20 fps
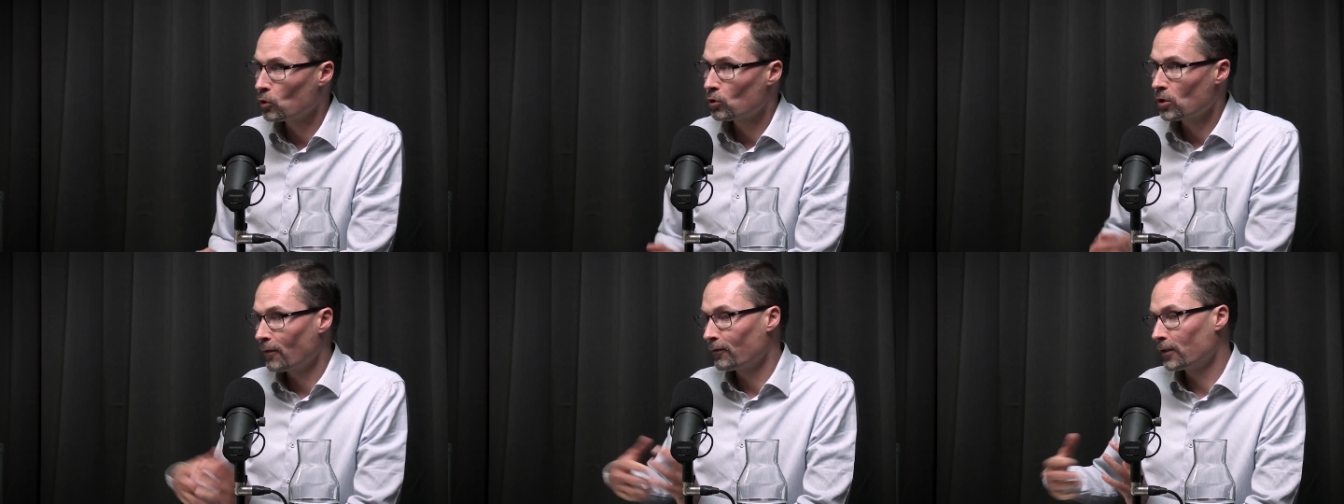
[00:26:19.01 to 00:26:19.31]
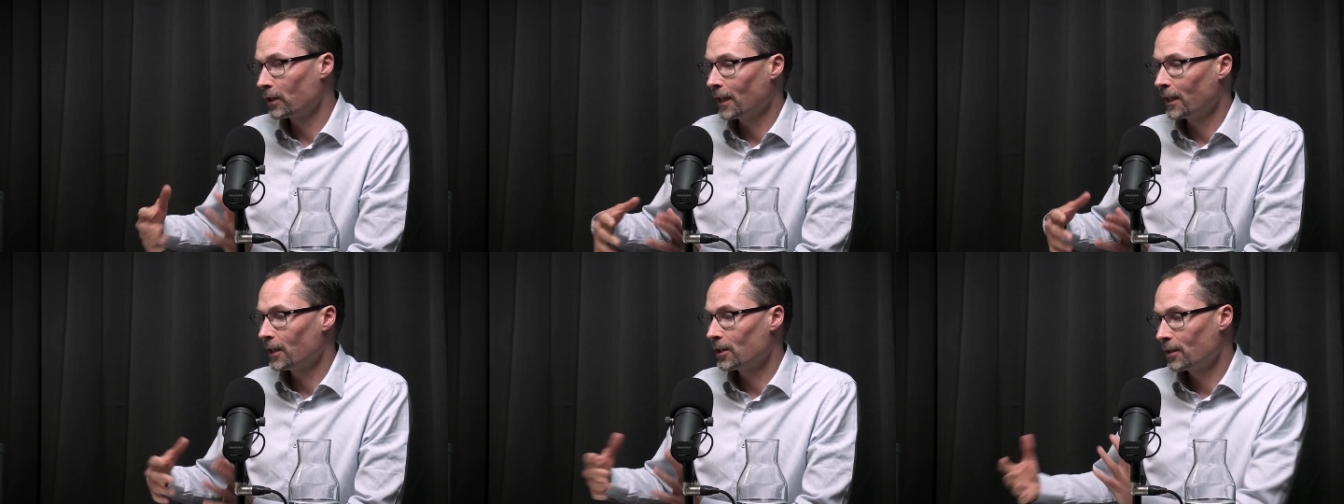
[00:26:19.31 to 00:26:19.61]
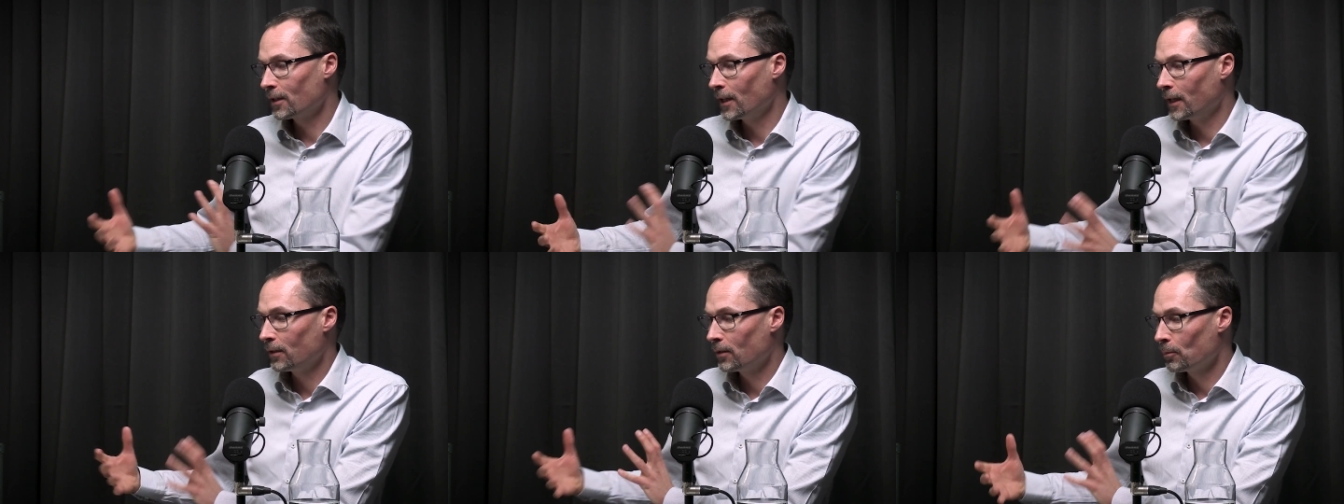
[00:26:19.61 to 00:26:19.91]
to something
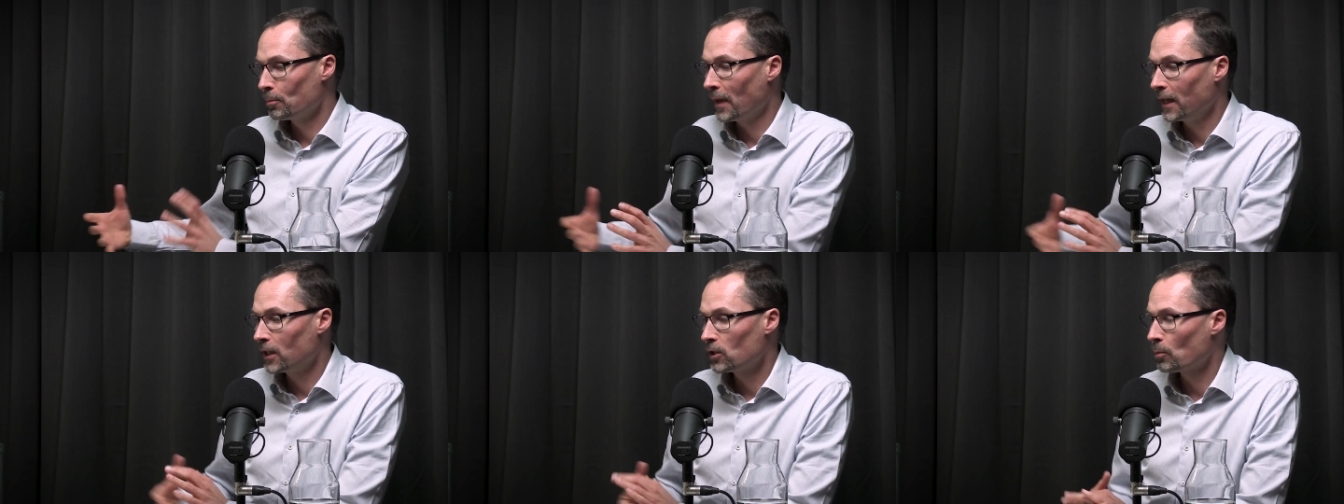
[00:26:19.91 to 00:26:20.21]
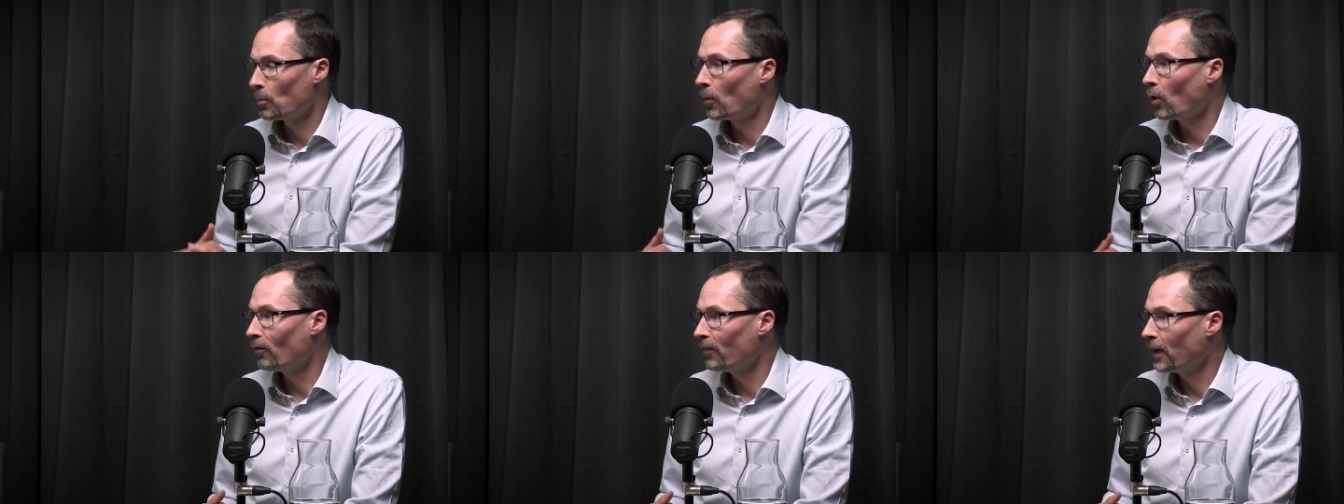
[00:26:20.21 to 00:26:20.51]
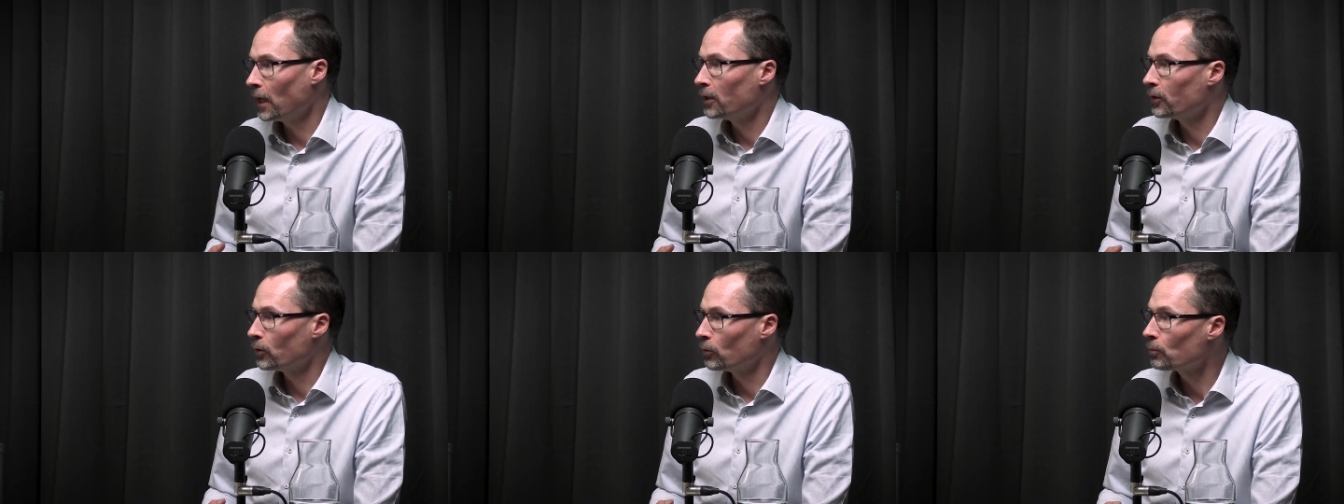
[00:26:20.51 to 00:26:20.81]
that makes more
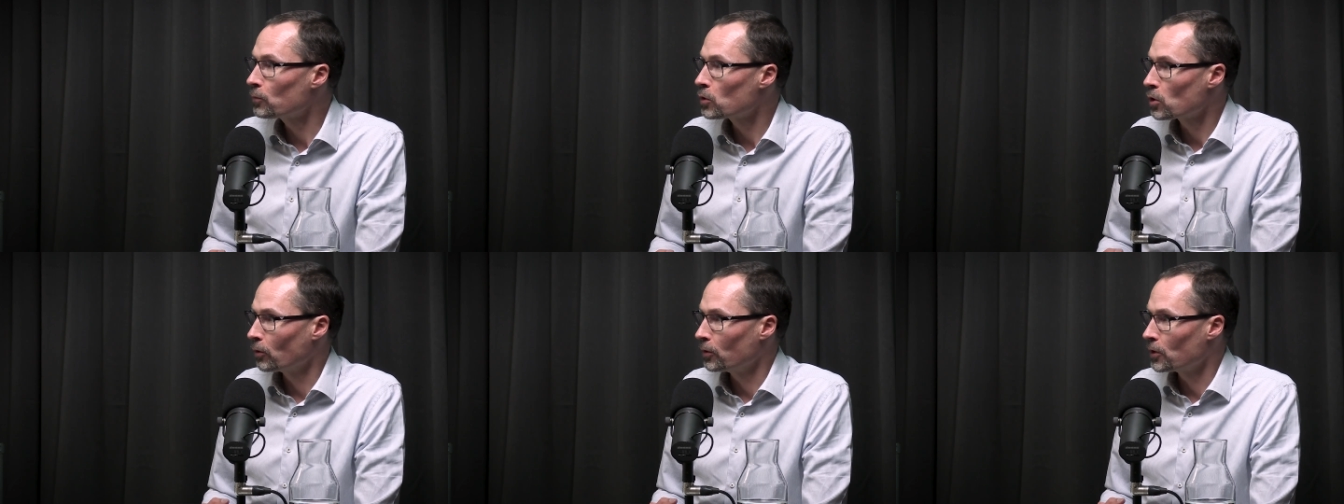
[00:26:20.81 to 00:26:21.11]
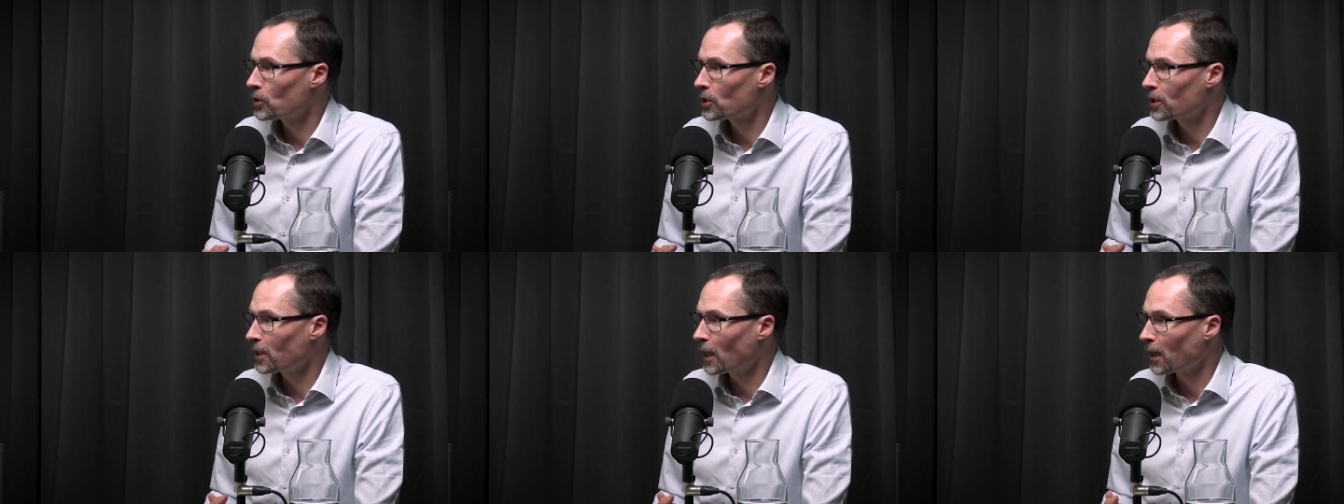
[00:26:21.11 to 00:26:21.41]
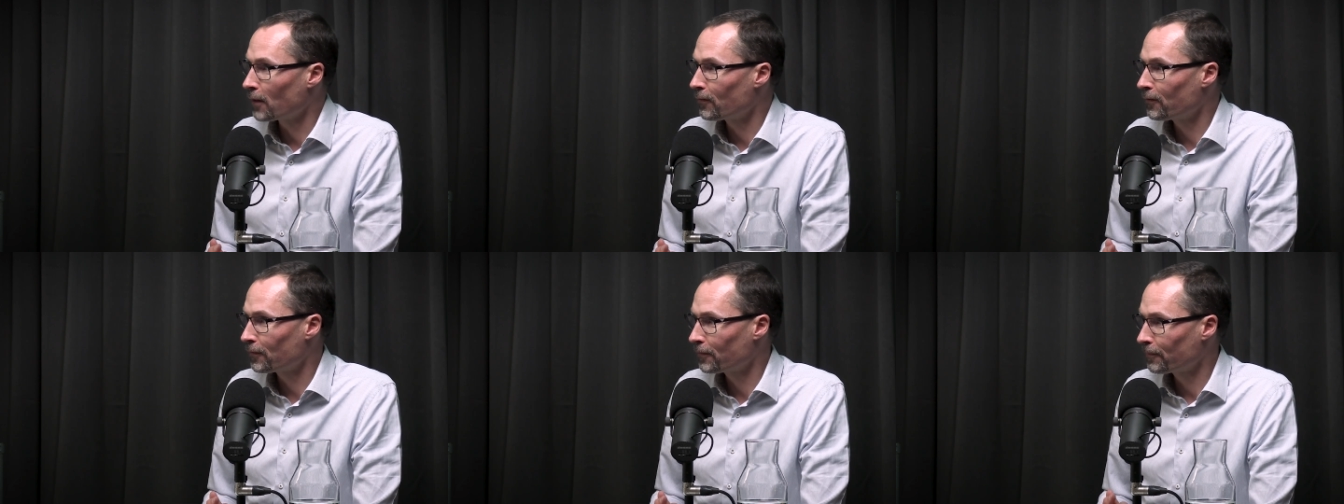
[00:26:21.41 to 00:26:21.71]
value. So
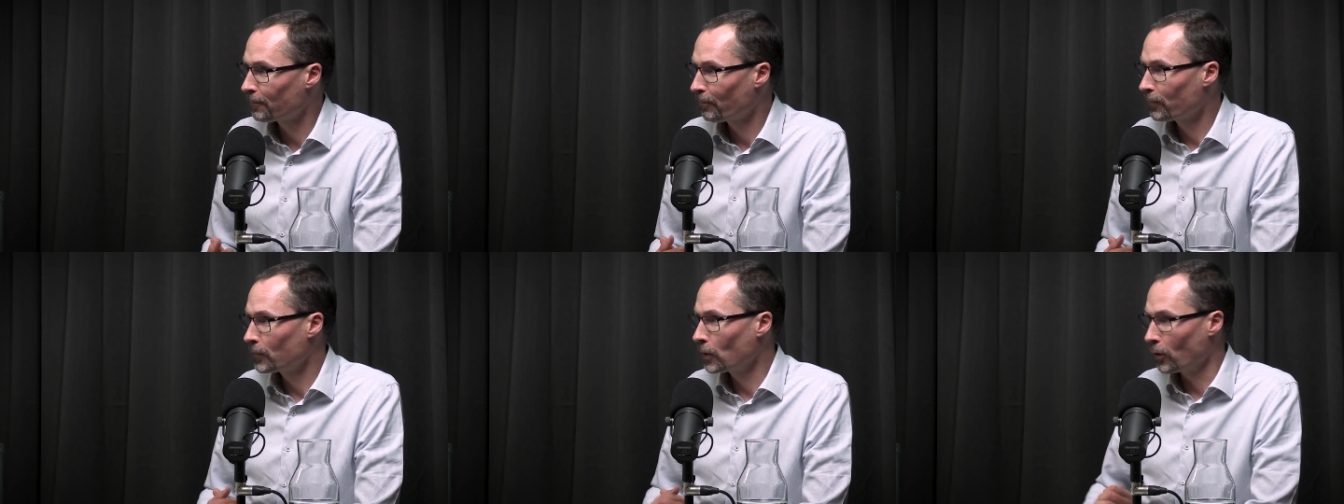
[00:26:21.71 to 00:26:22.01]
instead of